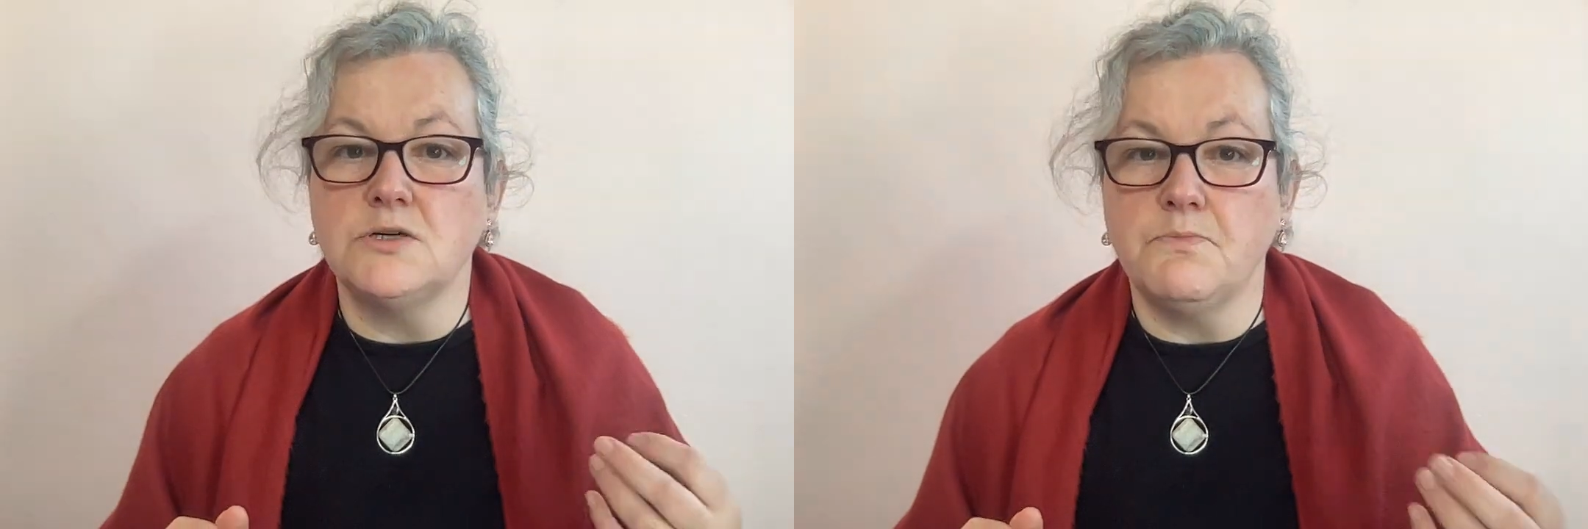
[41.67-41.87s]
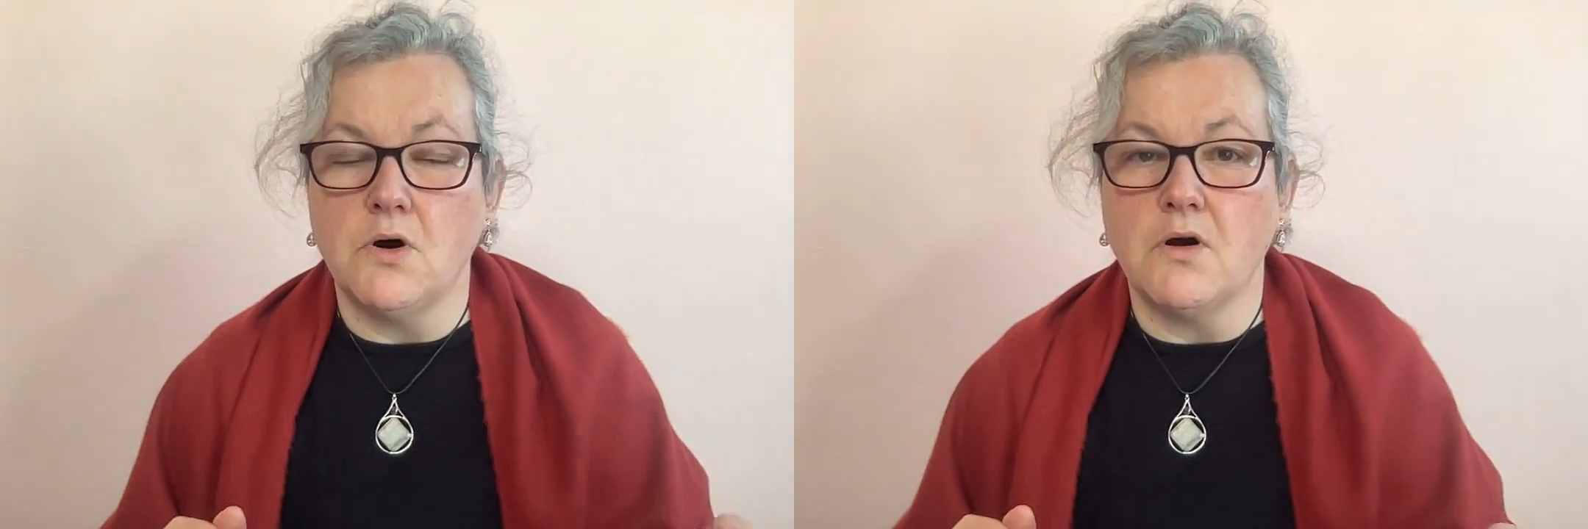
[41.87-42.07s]

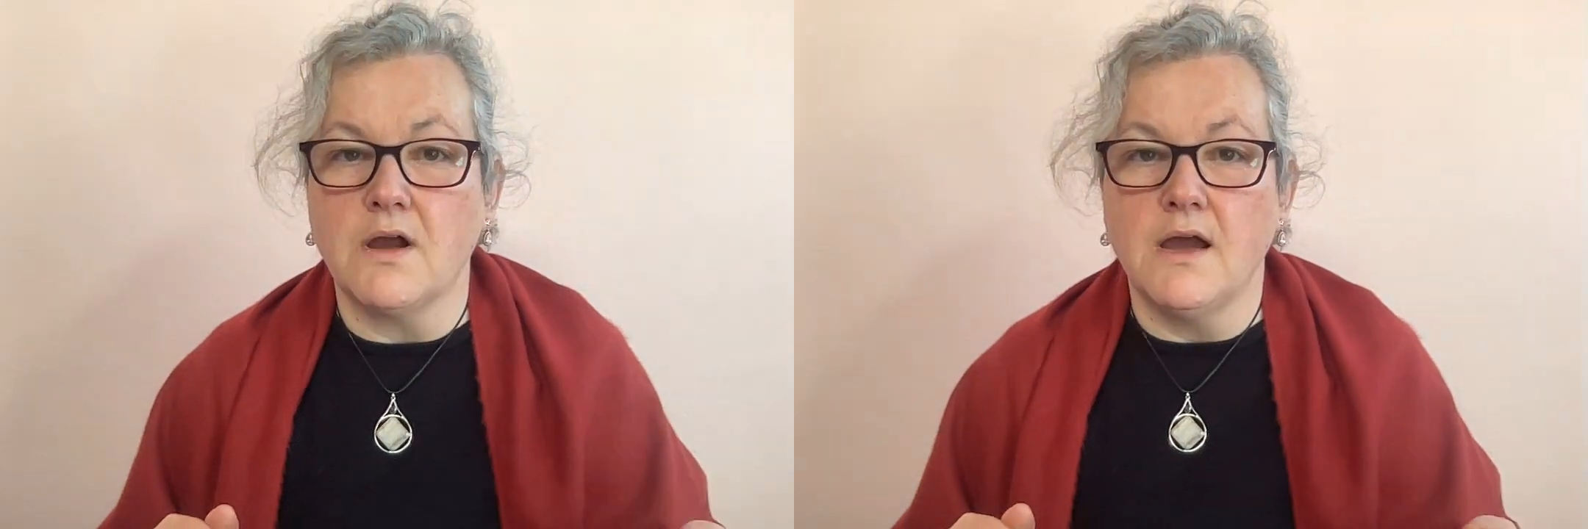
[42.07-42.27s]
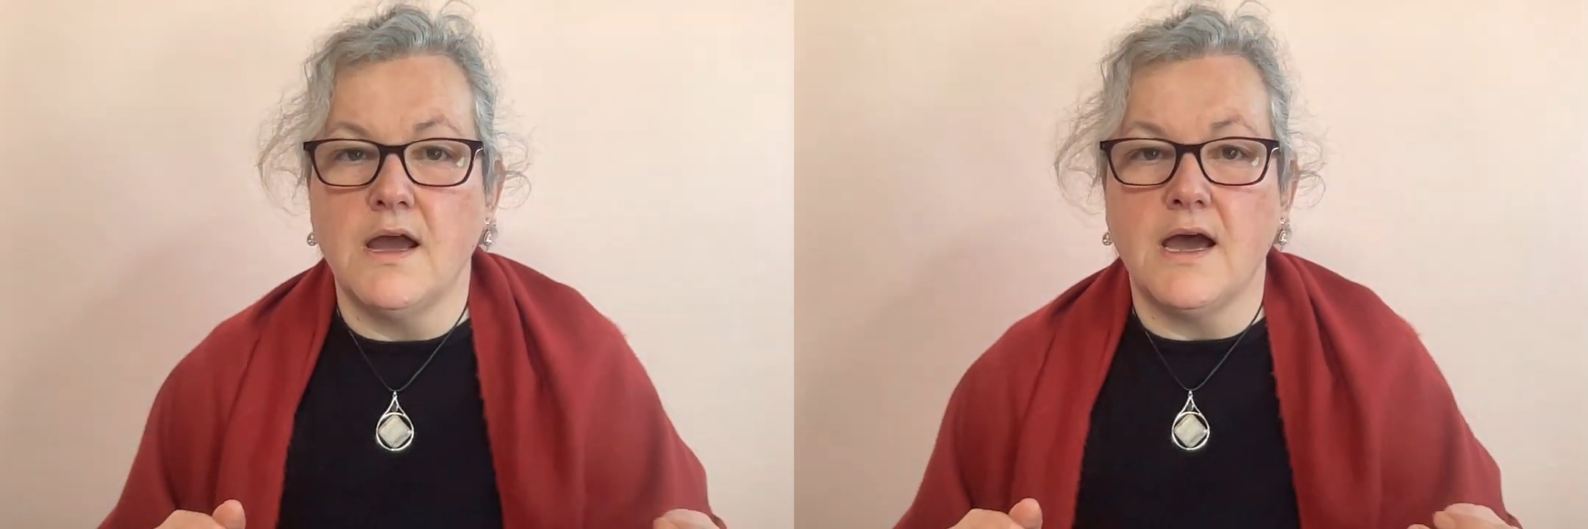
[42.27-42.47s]
book
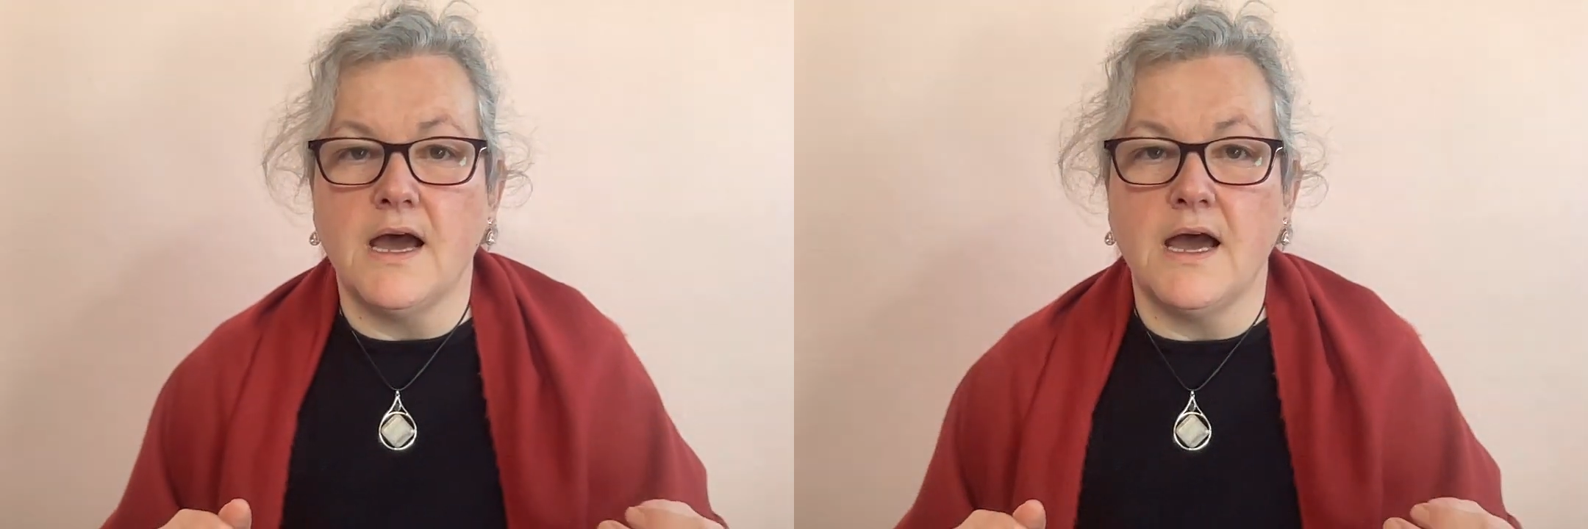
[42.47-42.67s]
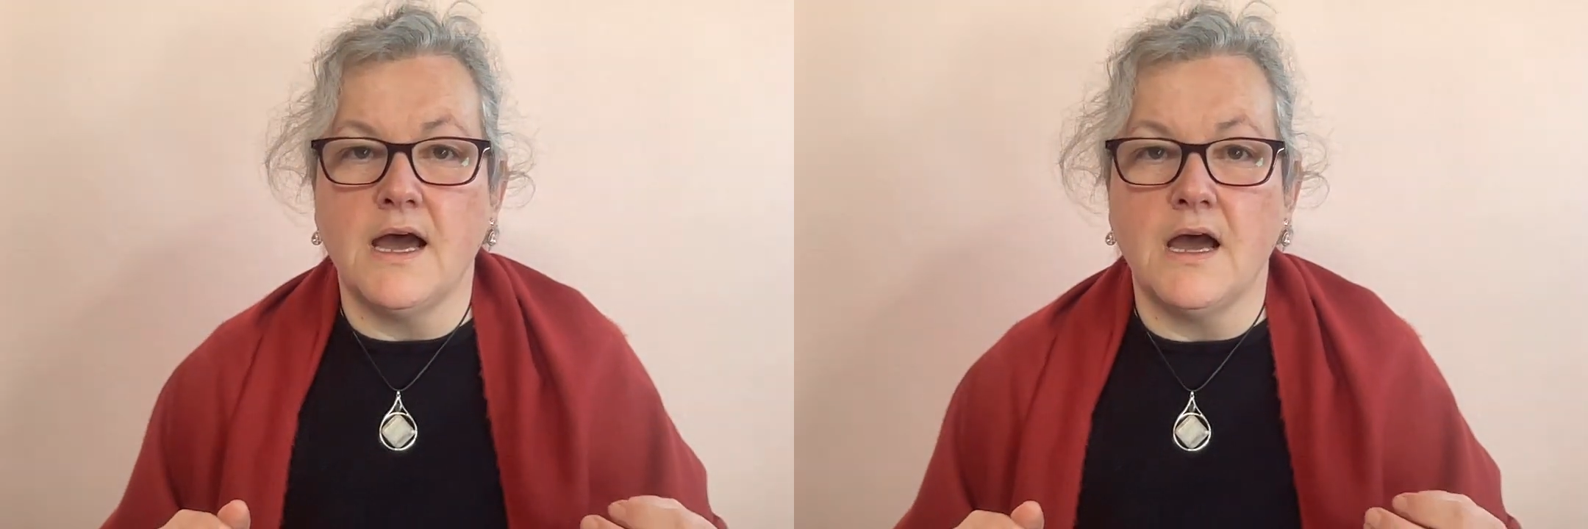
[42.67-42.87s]

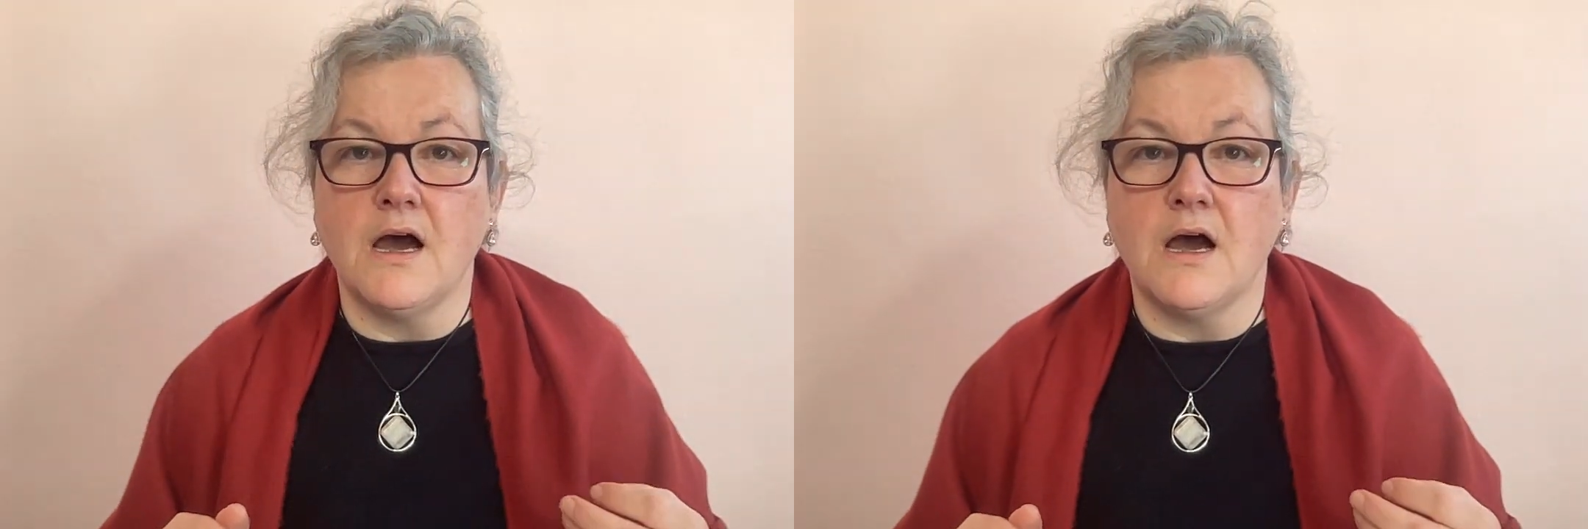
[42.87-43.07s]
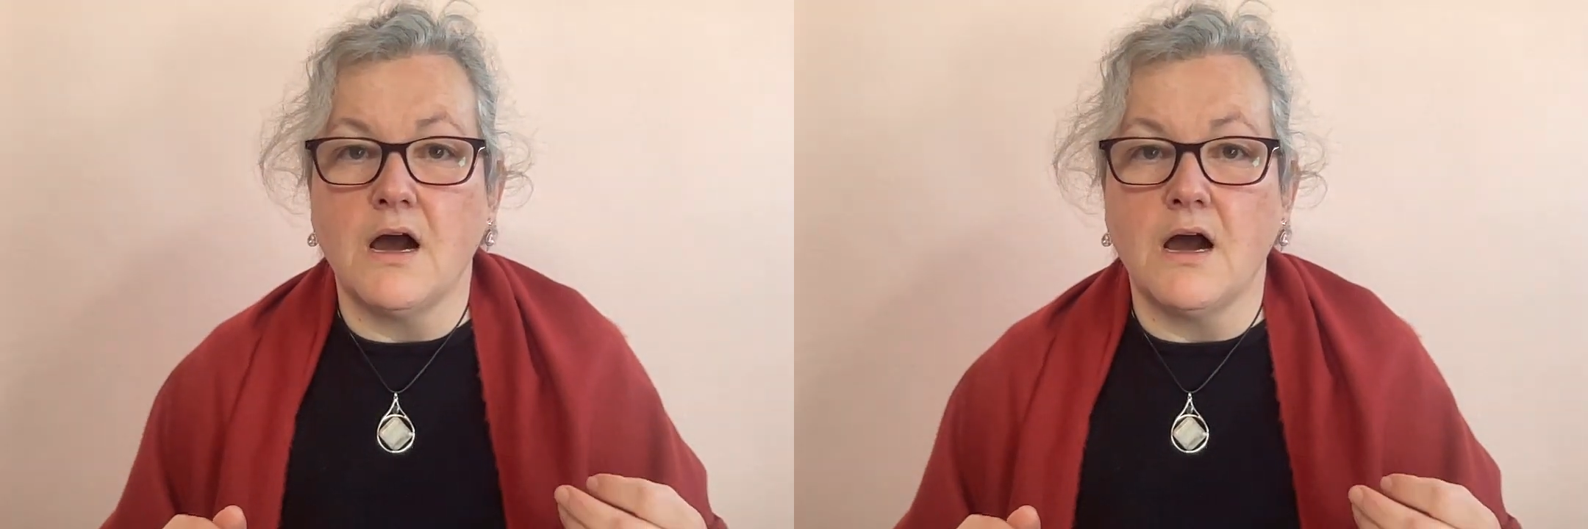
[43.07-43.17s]
a